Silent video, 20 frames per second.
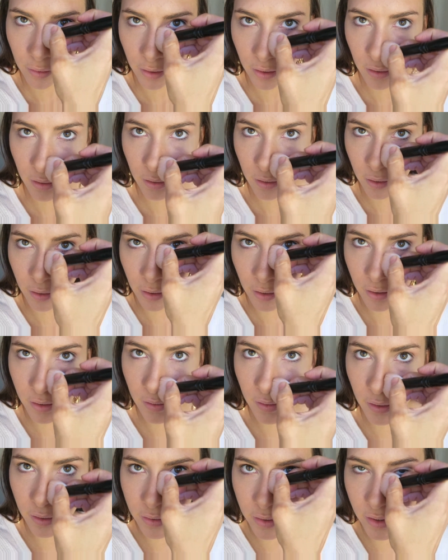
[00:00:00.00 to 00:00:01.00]
And
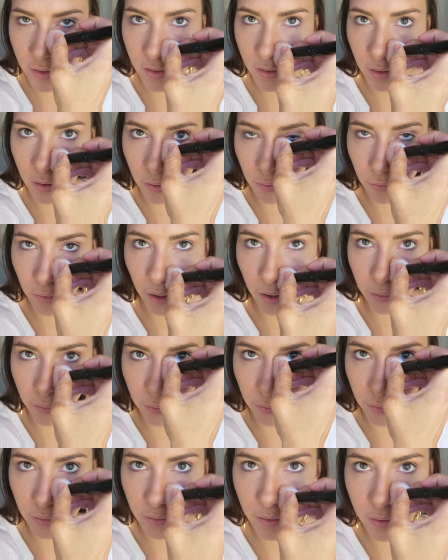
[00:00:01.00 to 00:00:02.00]
that's just going to
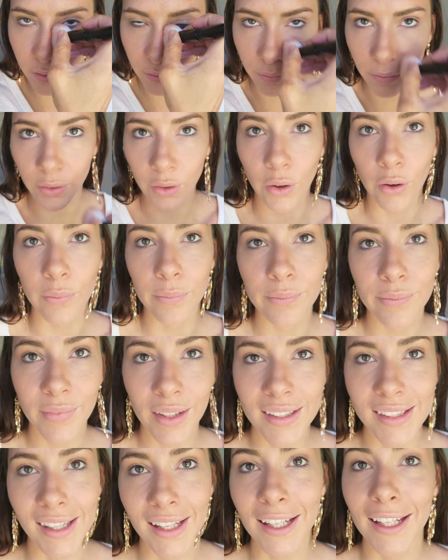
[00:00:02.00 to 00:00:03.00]
round, no,
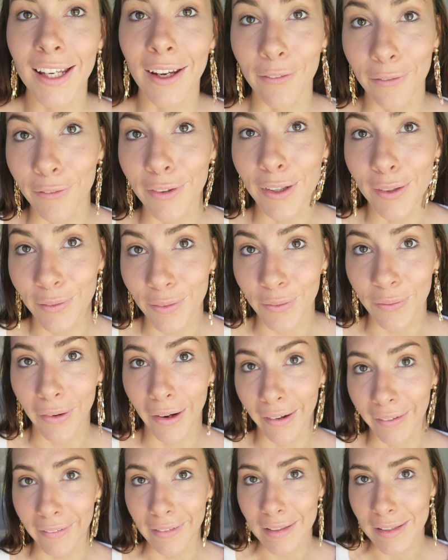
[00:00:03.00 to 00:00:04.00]
it's going to get rid of the
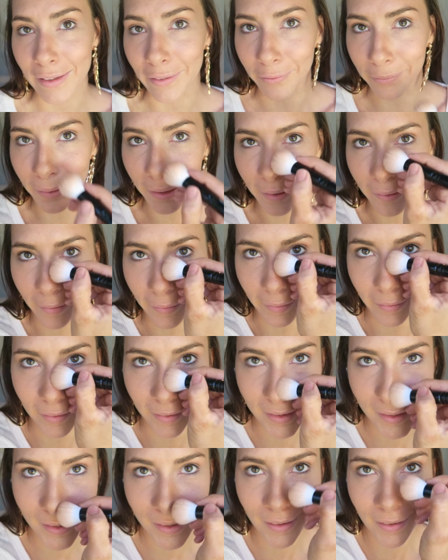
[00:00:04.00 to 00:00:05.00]
roundness of my
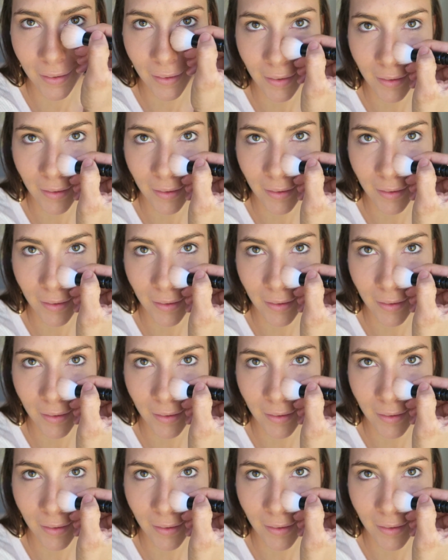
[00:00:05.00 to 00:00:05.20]
nose.